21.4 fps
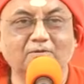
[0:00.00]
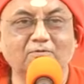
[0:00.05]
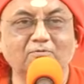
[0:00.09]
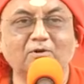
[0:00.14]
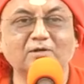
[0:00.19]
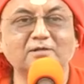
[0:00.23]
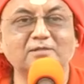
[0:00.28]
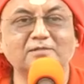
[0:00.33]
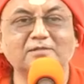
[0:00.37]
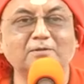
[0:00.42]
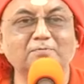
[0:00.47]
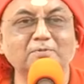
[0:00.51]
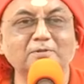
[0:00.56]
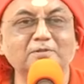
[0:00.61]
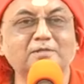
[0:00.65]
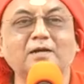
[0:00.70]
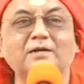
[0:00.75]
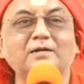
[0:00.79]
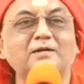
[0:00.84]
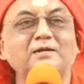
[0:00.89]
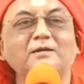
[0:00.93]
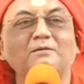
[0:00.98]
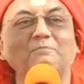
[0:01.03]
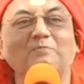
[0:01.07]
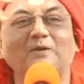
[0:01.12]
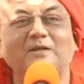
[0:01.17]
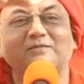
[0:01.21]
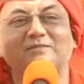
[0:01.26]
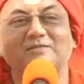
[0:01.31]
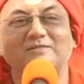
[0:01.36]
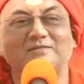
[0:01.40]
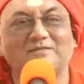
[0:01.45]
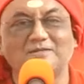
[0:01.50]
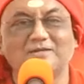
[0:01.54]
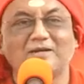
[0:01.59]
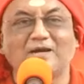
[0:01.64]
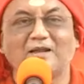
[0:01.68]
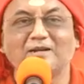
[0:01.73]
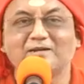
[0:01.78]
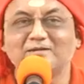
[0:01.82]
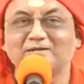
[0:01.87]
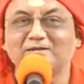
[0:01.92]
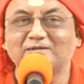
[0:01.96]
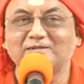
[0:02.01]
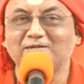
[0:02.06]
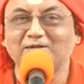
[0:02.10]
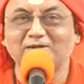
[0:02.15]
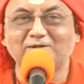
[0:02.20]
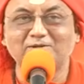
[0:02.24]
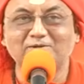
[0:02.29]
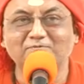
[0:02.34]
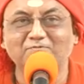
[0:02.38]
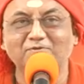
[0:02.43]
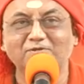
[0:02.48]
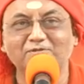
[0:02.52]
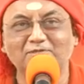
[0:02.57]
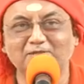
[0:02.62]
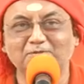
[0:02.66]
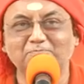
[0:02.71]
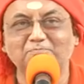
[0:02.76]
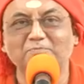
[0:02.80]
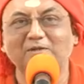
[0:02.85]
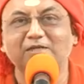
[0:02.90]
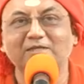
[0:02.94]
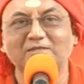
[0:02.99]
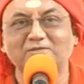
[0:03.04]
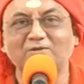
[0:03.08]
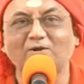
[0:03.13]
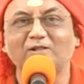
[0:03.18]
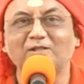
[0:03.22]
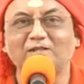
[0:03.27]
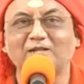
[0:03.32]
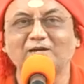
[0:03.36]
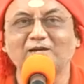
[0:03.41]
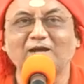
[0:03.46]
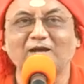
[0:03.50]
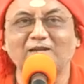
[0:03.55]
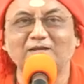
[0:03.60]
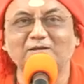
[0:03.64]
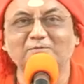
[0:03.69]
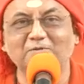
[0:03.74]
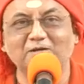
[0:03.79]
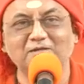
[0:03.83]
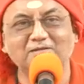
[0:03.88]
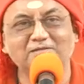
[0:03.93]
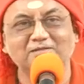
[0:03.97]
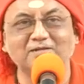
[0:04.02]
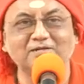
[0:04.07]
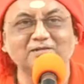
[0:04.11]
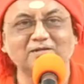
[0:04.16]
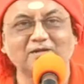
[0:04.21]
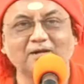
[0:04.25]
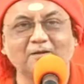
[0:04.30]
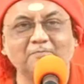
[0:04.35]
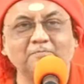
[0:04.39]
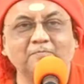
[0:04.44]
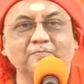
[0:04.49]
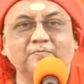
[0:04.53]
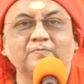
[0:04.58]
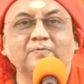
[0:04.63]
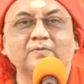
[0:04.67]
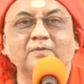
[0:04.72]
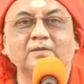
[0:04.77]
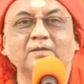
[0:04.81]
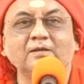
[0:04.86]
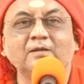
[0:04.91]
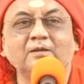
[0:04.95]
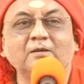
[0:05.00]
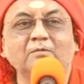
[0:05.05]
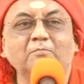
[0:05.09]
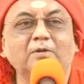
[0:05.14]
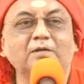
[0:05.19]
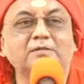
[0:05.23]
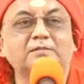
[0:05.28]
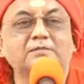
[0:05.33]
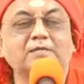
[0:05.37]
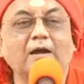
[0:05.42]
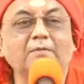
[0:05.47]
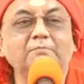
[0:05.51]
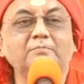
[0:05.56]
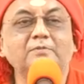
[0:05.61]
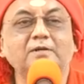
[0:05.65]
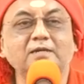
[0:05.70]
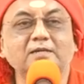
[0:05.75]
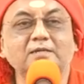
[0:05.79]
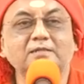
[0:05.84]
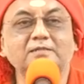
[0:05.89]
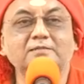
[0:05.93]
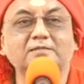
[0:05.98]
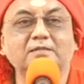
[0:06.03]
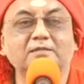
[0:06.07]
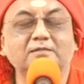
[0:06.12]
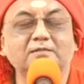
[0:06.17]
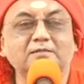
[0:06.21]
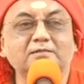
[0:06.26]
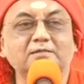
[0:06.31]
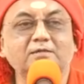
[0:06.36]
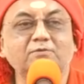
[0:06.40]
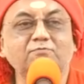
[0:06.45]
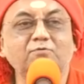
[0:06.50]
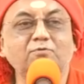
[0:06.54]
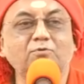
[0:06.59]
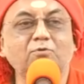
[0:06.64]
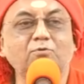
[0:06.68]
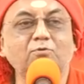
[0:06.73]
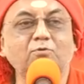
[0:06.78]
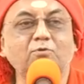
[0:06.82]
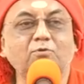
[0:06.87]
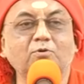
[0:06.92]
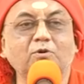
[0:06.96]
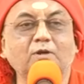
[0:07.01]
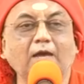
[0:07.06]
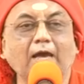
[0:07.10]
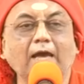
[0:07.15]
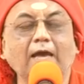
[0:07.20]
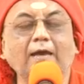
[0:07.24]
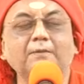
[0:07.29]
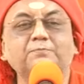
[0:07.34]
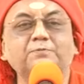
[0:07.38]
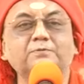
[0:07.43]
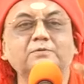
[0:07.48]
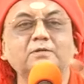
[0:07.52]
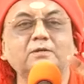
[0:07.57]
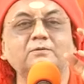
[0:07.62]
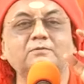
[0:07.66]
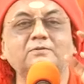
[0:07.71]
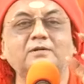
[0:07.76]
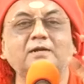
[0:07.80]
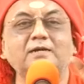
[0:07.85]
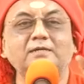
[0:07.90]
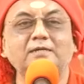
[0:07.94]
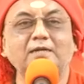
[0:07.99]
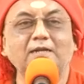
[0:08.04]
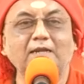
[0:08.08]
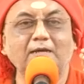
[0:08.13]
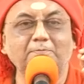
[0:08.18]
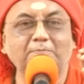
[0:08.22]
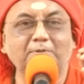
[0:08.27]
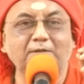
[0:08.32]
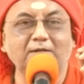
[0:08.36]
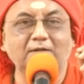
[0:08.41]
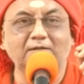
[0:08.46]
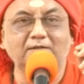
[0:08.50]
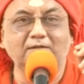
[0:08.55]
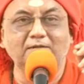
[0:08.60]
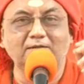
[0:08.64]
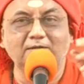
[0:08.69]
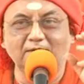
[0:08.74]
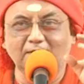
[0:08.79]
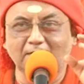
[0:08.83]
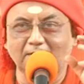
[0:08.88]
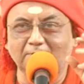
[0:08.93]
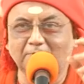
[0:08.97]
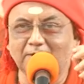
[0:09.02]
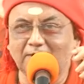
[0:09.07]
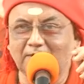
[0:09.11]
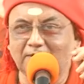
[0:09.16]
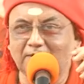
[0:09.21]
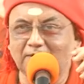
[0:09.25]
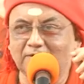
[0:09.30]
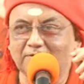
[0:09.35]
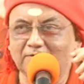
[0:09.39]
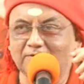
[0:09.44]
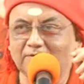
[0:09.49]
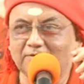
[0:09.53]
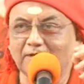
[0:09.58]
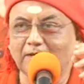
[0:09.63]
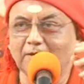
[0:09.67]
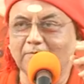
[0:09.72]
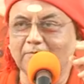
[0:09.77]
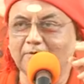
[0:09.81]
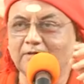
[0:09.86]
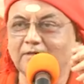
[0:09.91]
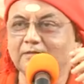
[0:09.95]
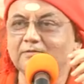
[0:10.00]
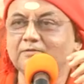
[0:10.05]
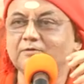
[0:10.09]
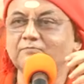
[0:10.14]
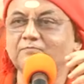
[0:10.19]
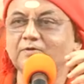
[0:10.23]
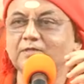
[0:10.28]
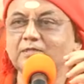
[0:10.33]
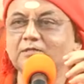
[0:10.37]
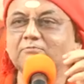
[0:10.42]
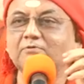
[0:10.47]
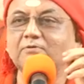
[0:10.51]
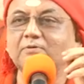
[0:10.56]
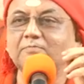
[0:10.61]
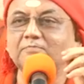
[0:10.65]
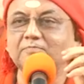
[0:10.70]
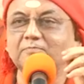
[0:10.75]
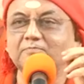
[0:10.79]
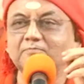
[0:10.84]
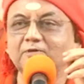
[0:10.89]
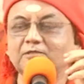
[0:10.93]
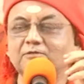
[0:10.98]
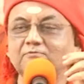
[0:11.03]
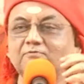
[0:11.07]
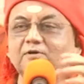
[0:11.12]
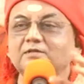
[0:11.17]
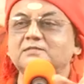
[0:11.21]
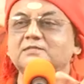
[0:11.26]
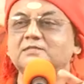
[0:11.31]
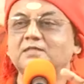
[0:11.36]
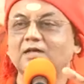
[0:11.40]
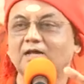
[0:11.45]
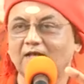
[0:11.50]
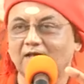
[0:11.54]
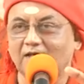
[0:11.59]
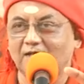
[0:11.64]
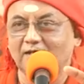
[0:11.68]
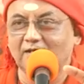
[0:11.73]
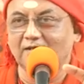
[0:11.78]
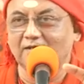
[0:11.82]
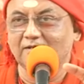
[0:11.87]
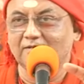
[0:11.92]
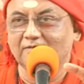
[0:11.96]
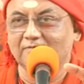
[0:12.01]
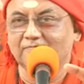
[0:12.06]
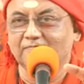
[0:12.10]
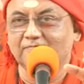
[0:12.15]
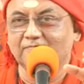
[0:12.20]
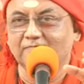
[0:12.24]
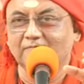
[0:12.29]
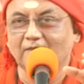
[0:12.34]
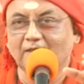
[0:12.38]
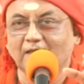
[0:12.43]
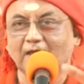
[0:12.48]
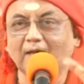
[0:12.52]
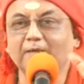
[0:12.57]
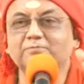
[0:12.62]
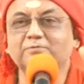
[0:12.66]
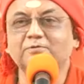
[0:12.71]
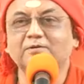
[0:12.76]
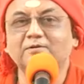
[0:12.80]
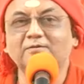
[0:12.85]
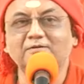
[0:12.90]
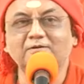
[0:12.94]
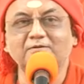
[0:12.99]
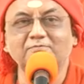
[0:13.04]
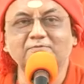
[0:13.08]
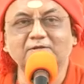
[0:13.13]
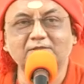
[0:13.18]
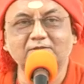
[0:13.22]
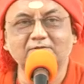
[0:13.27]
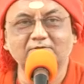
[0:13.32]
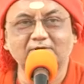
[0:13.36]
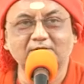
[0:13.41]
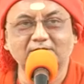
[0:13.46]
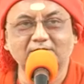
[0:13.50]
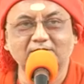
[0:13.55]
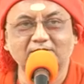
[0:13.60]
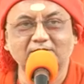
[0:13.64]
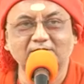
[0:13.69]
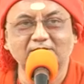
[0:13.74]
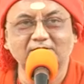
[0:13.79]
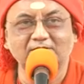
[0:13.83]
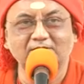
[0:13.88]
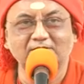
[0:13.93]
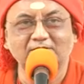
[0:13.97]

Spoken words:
What has happened? 13 places in Calcutta she had to visit, please all the Kalimas and come. But some days she would look absolutely dilapidated. Dilapidated, you know, vidvasta. Absolutely vidvasta.